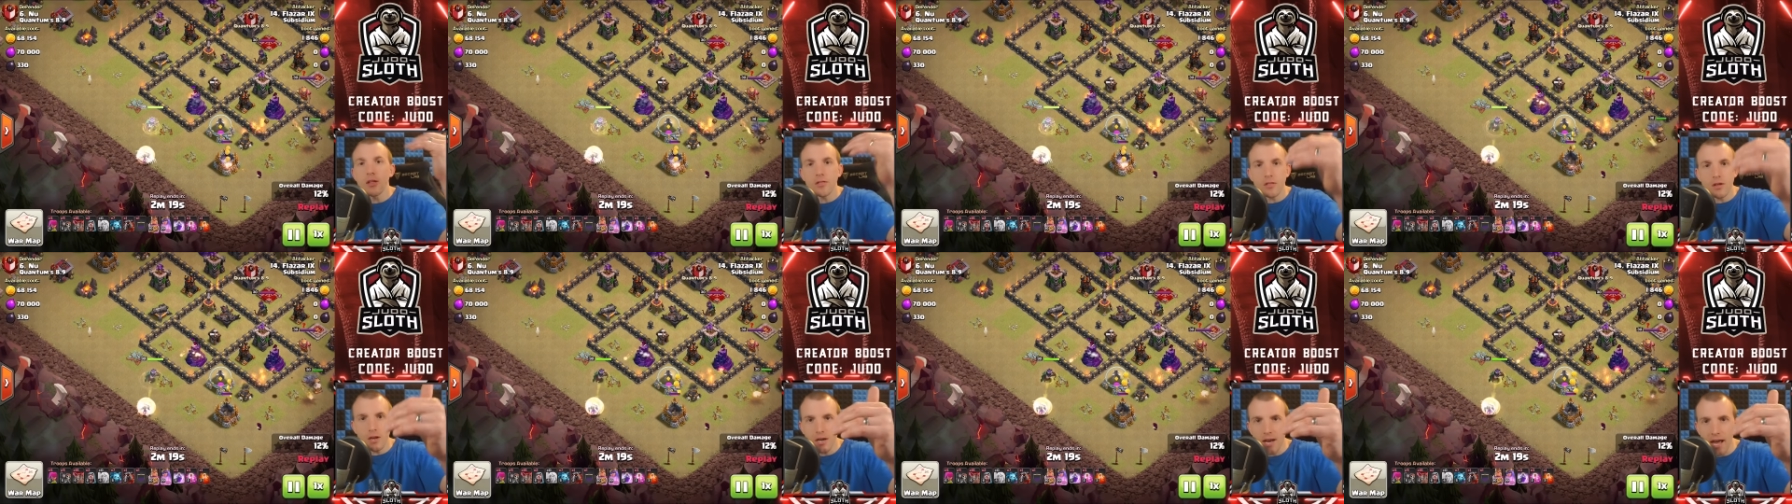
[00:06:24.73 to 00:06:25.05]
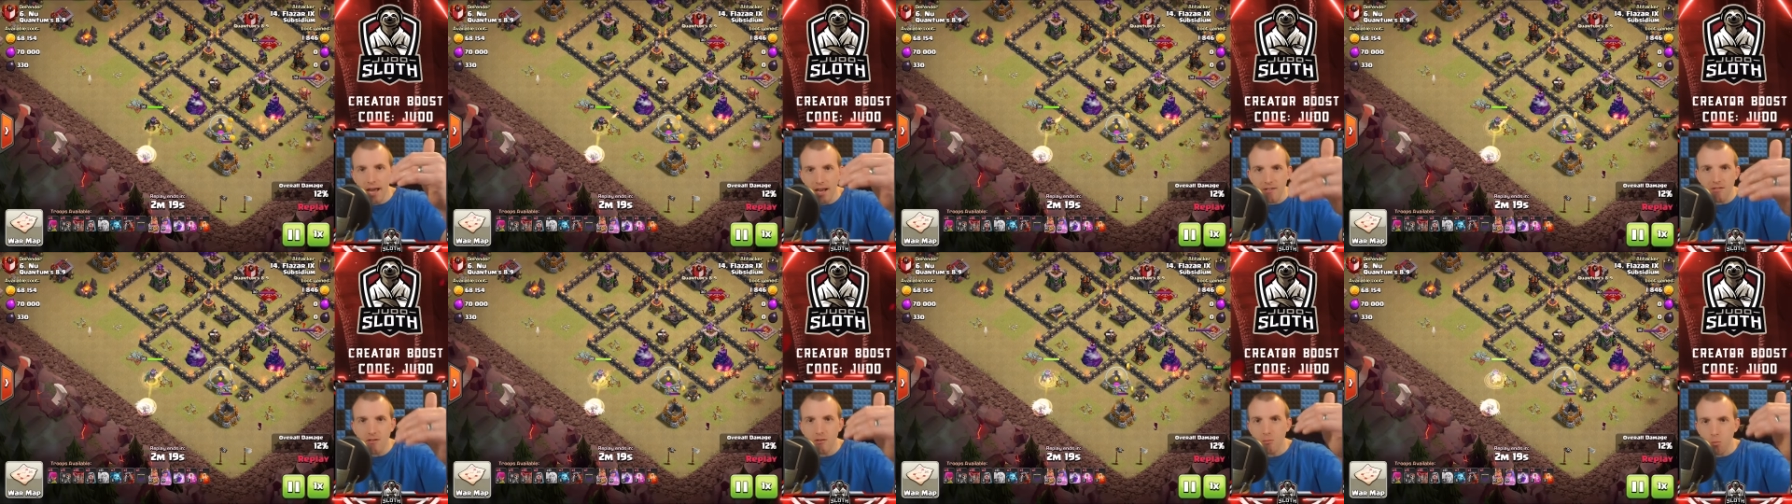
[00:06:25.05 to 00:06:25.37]
the
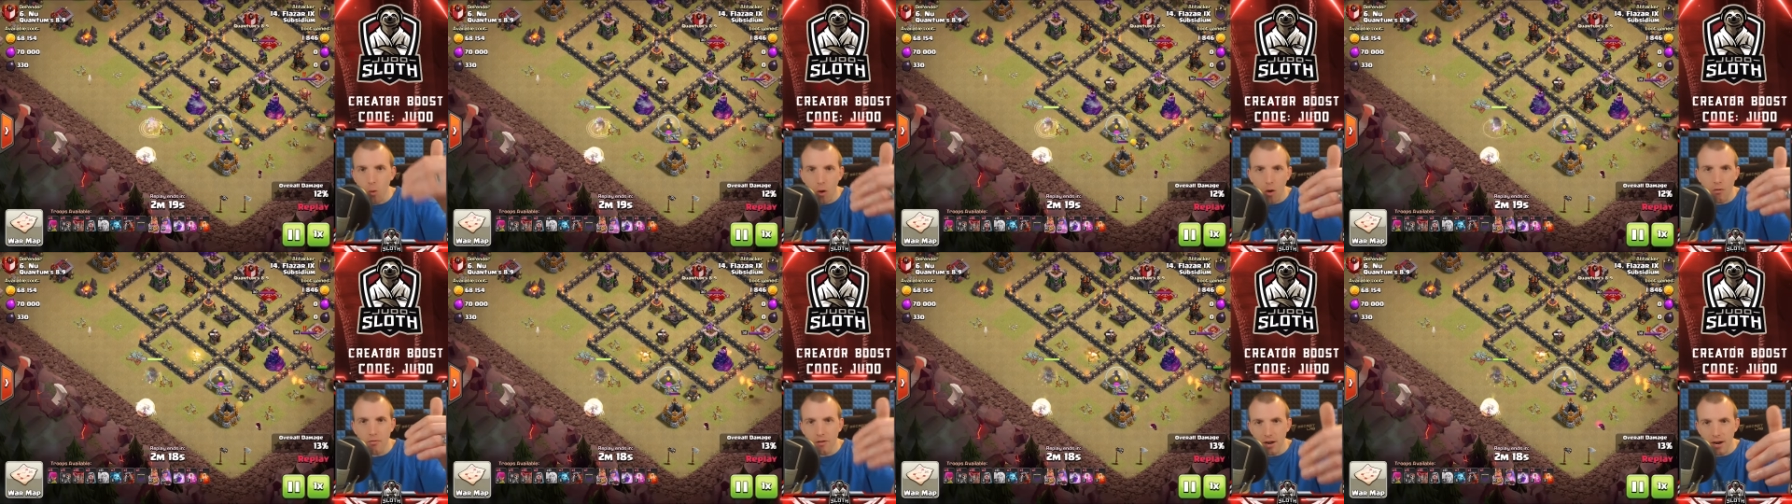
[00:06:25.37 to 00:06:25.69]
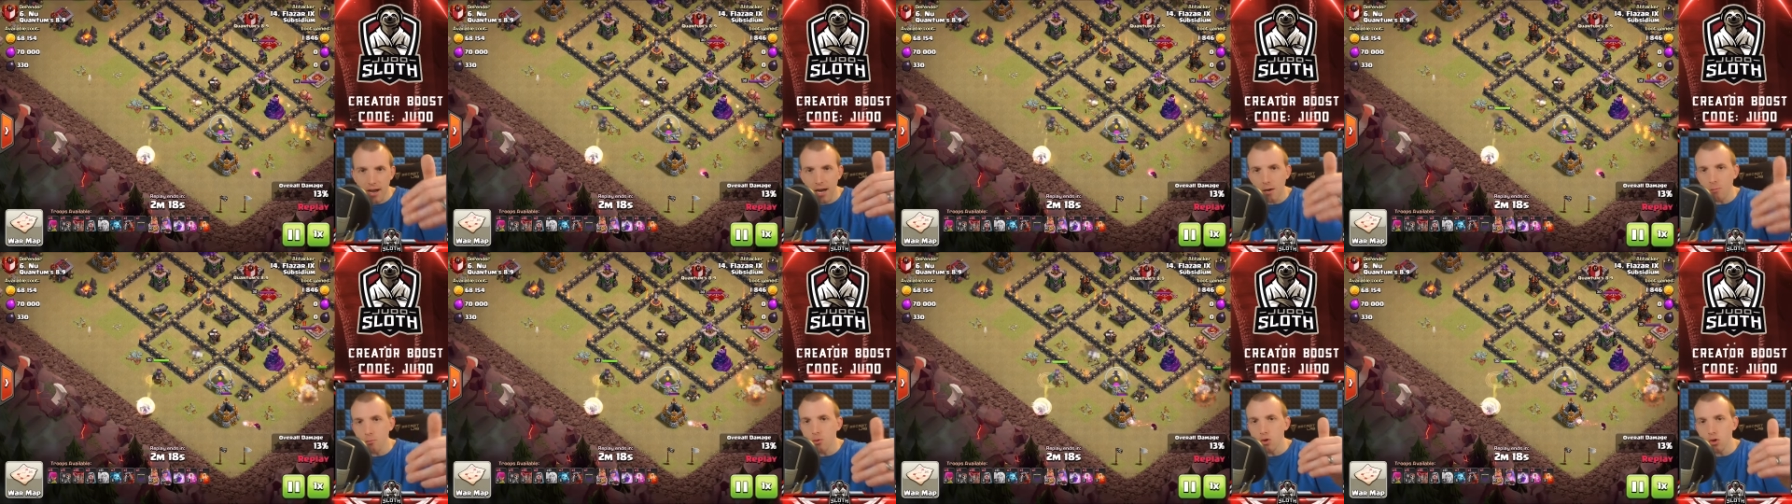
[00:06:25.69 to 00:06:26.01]
next one that
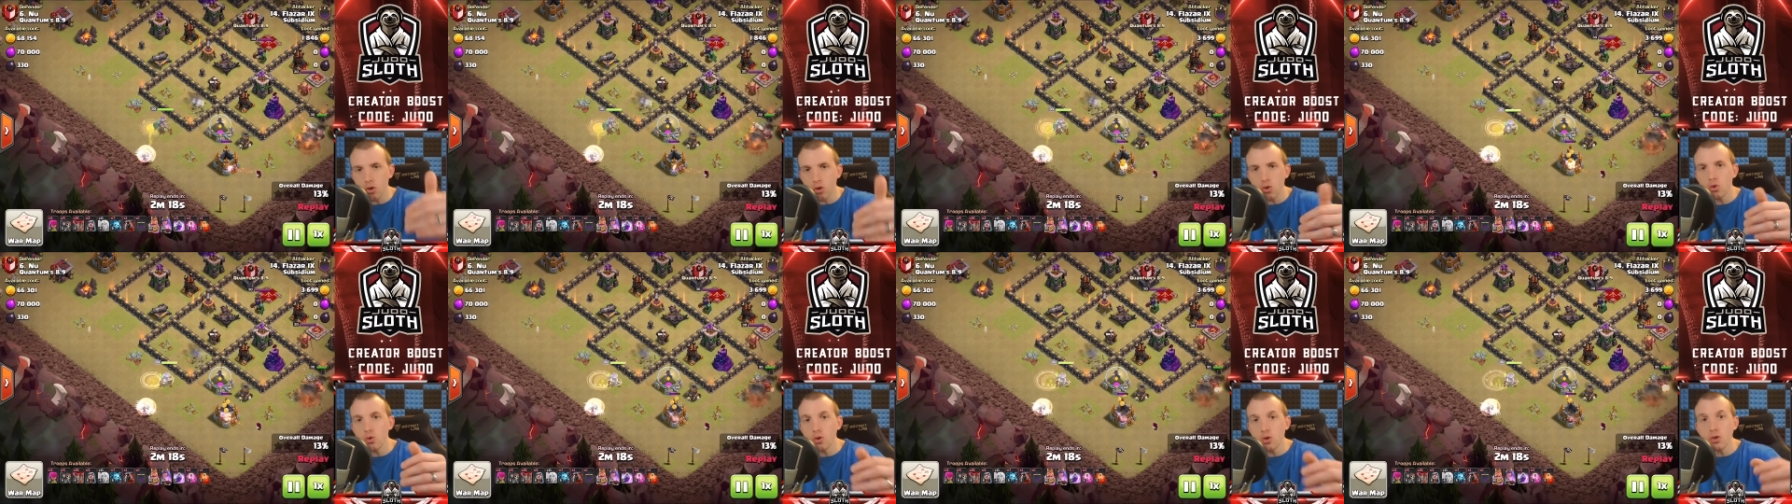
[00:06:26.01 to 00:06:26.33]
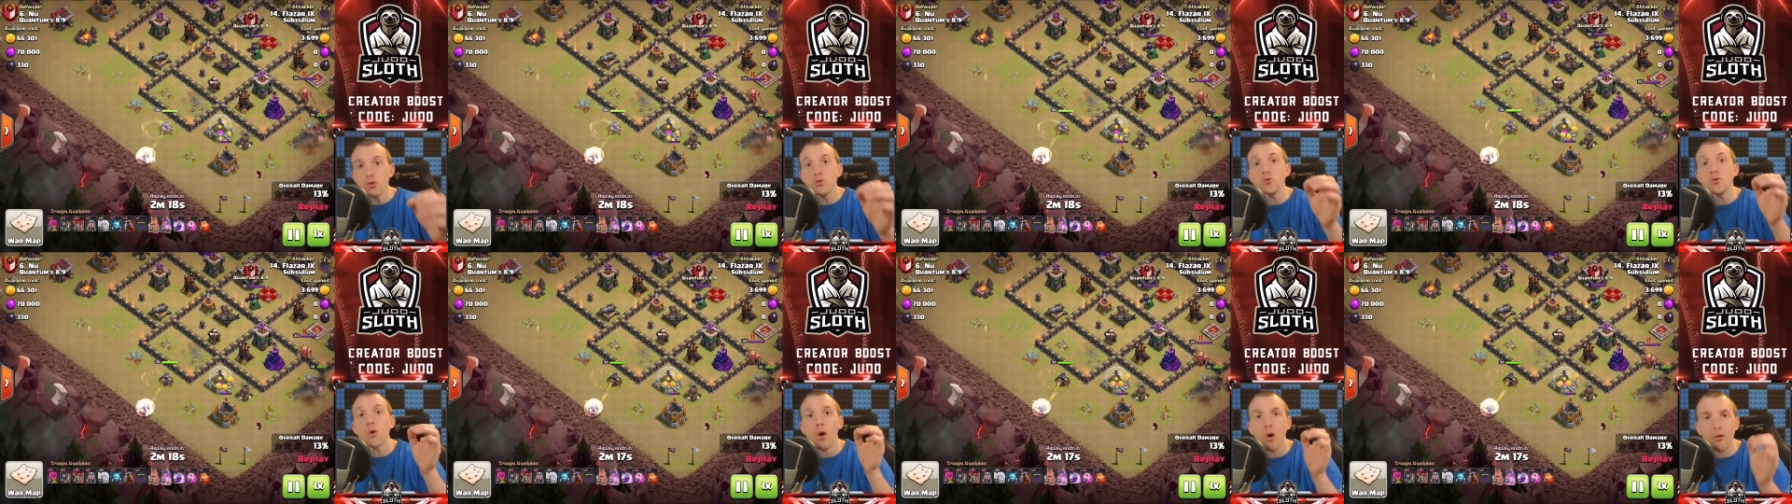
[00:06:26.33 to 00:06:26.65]
I will show
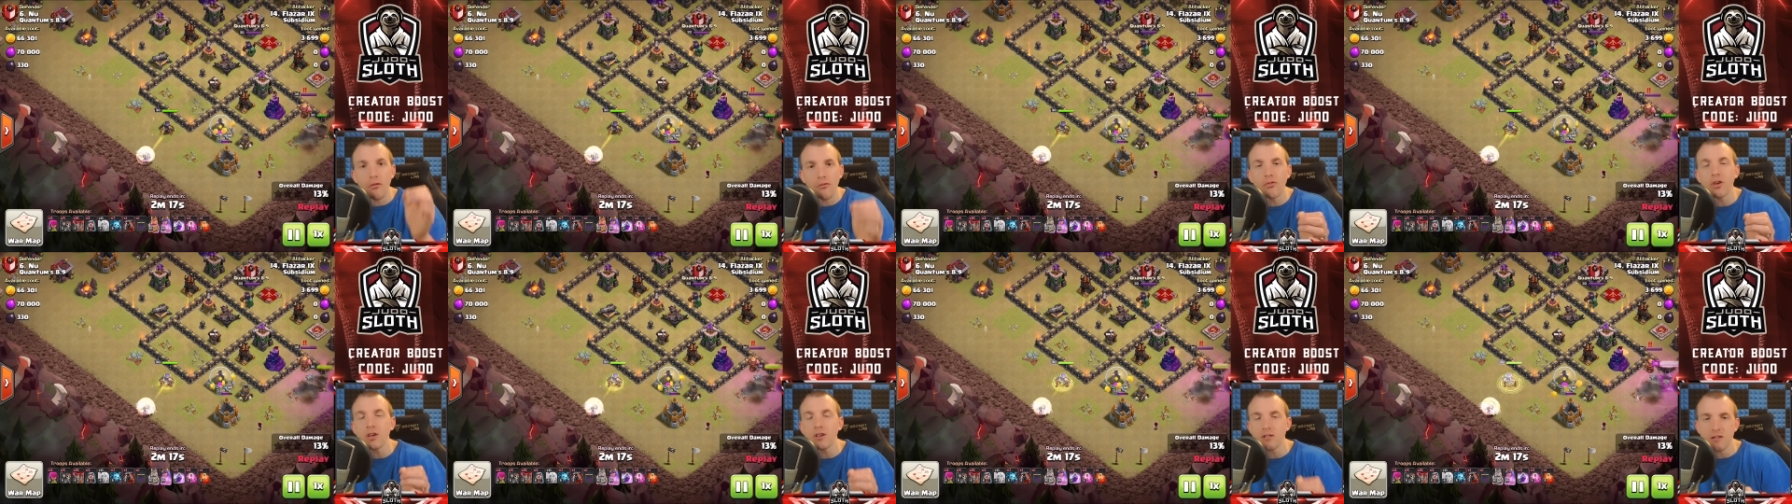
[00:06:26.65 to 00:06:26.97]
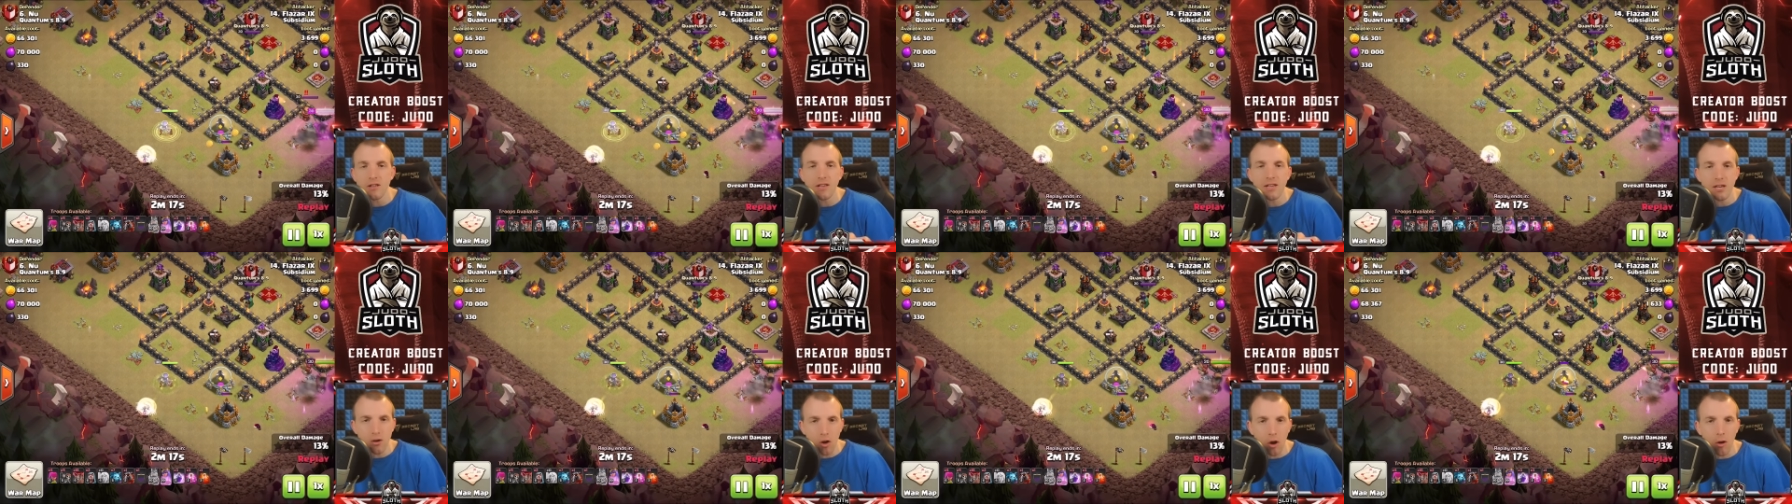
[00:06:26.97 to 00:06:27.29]
you
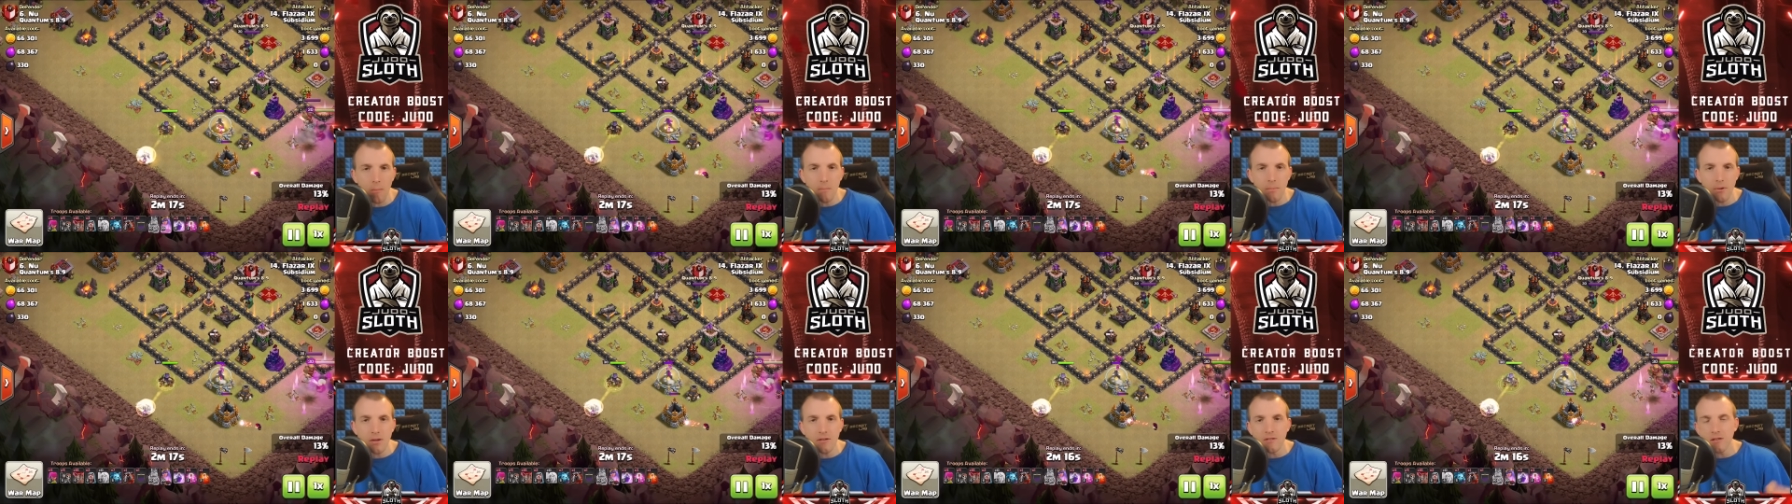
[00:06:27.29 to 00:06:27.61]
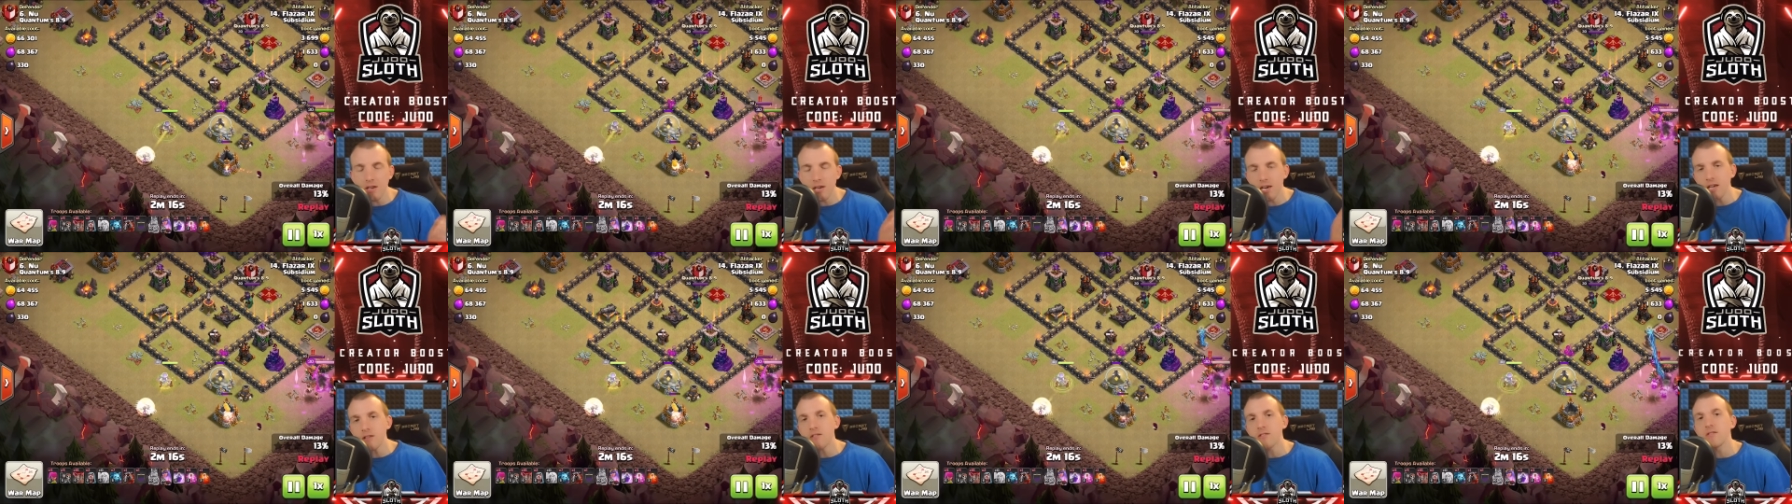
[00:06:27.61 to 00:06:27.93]
obviously
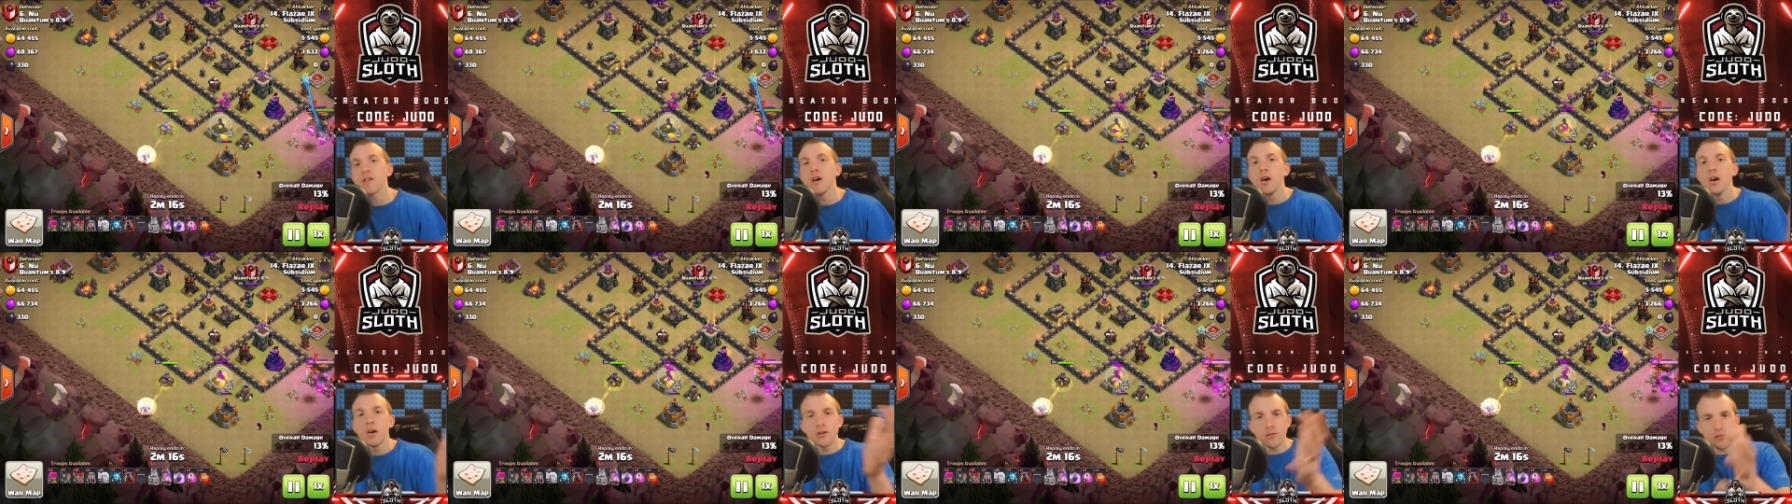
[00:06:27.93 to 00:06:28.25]
compensates,